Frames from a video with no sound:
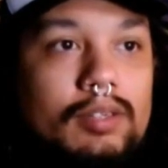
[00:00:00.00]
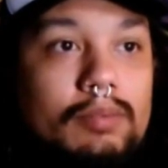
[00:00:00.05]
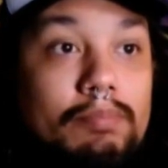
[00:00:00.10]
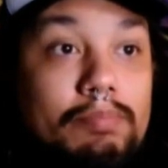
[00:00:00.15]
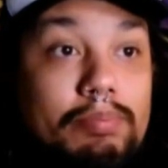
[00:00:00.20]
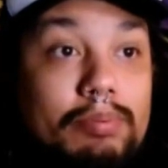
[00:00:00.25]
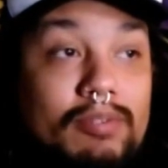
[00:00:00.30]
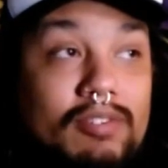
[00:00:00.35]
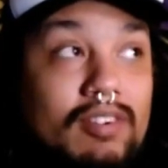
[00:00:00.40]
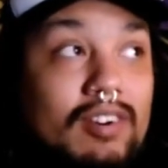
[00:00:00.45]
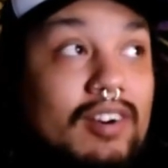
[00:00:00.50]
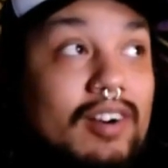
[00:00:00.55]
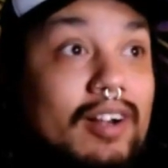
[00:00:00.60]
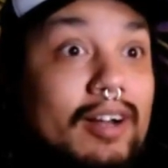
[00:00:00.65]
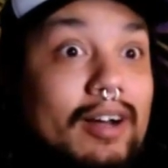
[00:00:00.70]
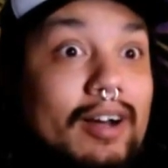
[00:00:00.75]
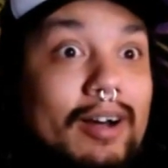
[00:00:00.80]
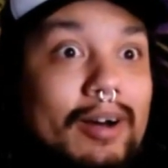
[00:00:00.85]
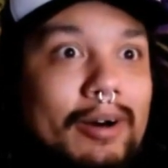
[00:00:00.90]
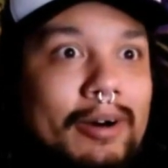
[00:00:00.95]

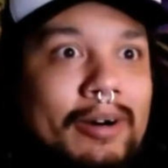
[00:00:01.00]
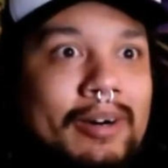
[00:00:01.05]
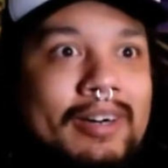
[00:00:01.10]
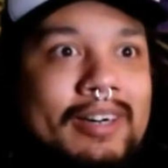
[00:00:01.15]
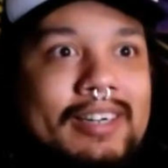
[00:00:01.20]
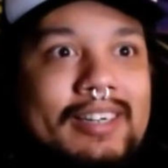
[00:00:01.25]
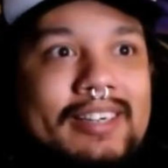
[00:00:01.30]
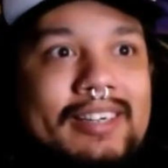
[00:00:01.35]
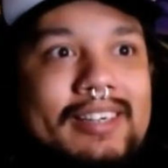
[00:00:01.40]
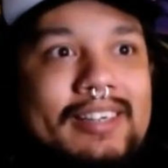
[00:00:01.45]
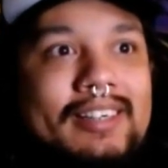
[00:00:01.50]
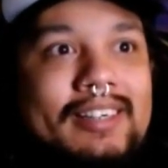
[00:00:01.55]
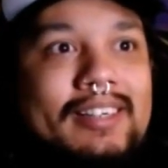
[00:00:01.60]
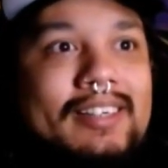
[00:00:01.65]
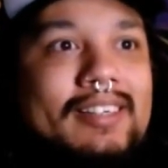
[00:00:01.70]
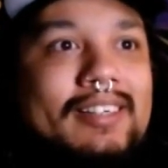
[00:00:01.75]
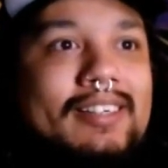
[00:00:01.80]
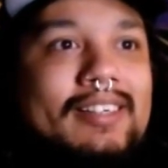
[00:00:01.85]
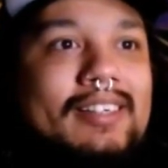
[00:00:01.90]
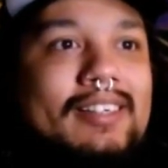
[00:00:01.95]
Bro!
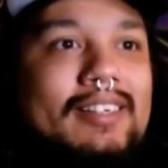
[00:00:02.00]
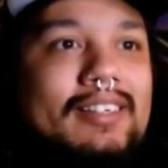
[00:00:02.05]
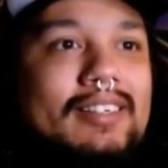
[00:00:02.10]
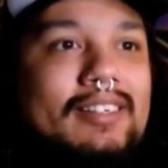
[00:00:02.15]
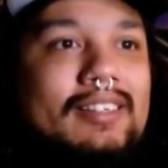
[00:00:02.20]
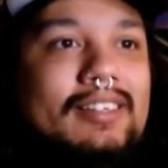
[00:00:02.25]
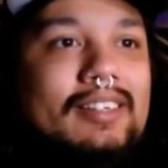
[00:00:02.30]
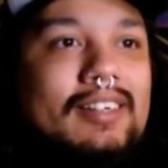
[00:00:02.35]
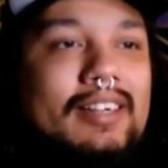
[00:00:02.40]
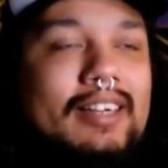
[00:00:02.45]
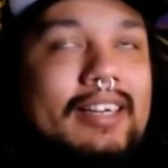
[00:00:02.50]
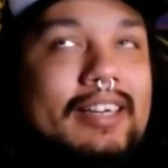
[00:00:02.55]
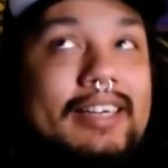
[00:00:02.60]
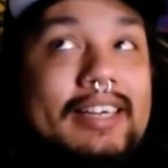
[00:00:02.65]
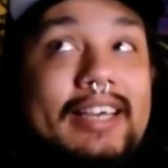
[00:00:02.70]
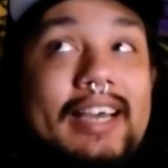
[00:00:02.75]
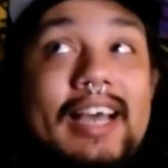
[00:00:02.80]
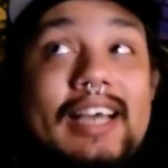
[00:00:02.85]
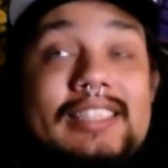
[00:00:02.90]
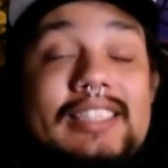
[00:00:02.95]

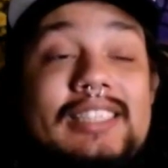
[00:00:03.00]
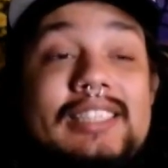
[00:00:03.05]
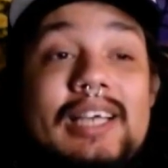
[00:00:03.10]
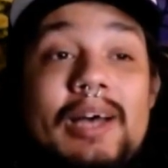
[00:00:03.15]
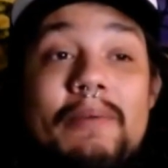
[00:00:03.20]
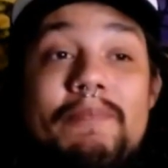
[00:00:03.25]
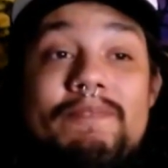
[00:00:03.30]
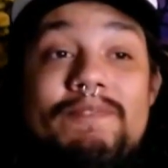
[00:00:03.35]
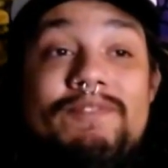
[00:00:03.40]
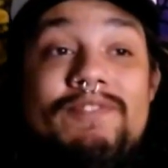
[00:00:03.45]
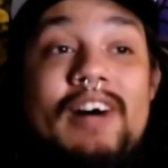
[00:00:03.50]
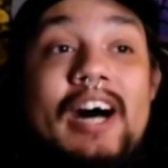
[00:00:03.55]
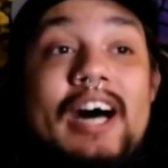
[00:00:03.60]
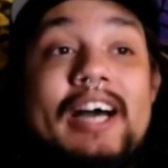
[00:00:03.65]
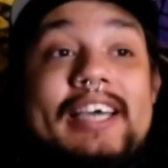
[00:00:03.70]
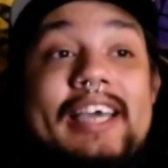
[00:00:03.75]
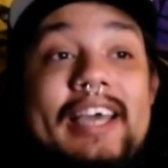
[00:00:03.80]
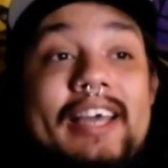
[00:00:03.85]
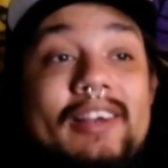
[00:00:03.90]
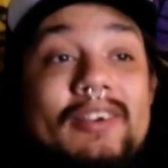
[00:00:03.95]
He has some
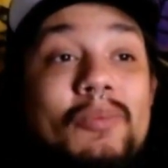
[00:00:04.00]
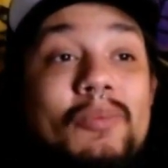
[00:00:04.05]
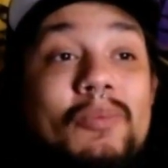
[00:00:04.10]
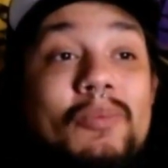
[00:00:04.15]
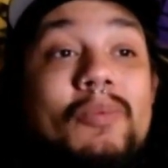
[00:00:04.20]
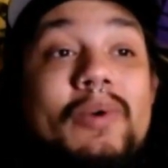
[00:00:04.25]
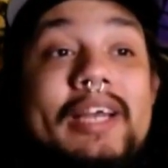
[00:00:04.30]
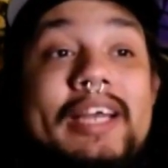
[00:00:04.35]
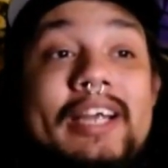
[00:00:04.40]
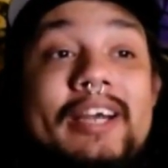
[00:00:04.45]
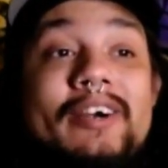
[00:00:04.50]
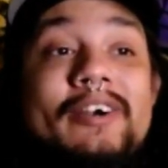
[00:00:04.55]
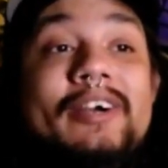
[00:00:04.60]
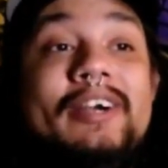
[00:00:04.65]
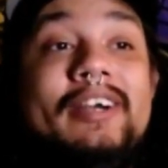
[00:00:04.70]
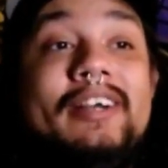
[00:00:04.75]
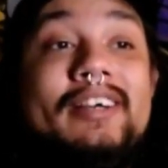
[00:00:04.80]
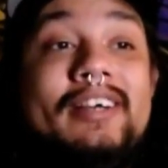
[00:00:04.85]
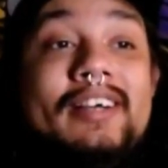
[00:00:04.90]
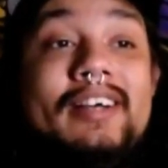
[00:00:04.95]
fucking
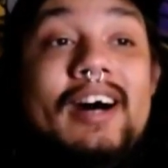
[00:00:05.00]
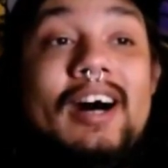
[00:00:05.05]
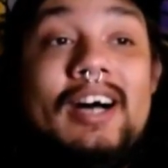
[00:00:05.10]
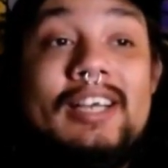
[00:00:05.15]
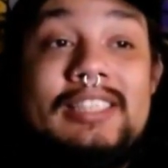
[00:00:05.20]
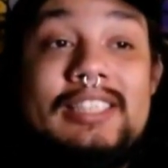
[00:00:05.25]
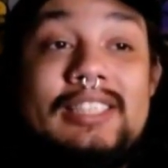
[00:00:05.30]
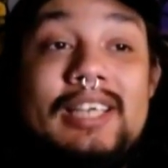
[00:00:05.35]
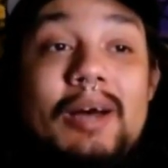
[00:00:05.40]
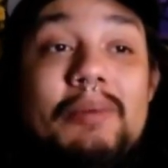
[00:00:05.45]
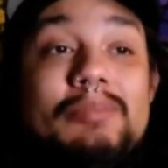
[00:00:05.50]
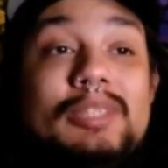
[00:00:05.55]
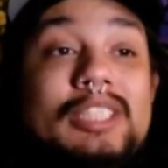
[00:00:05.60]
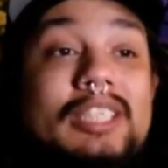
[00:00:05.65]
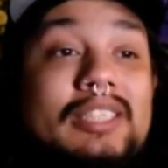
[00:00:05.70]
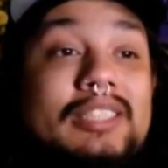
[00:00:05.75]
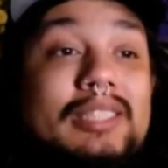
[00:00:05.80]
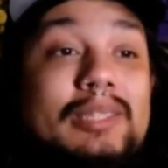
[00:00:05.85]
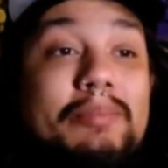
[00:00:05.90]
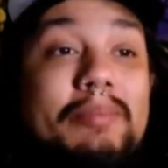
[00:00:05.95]
weird
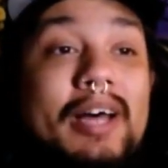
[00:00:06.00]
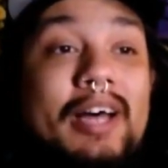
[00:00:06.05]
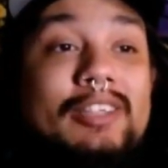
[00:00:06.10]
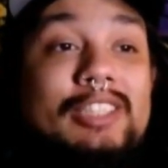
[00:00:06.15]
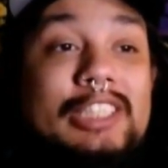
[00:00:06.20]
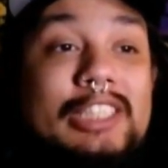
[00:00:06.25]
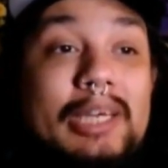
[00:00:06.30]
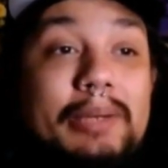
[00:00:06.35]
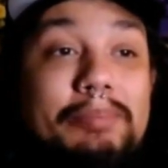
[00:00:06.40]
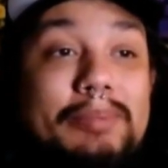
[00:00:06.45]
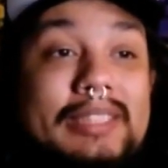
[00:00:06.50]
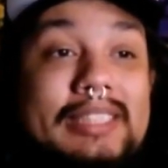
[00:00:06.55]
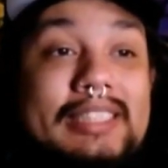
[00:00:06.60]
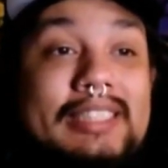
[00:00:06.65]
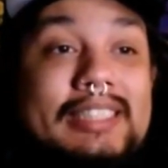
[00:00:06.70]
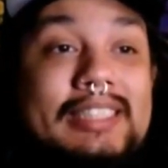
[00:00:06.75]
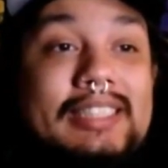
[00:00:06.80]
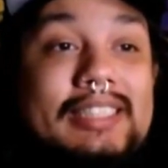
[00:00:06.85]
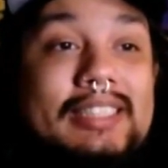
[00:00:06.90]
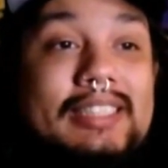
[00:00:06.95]
assumptions about
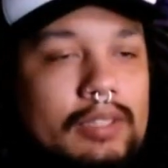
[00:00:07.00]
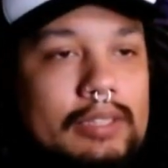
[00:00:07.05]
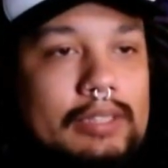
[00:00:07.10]
gypsies.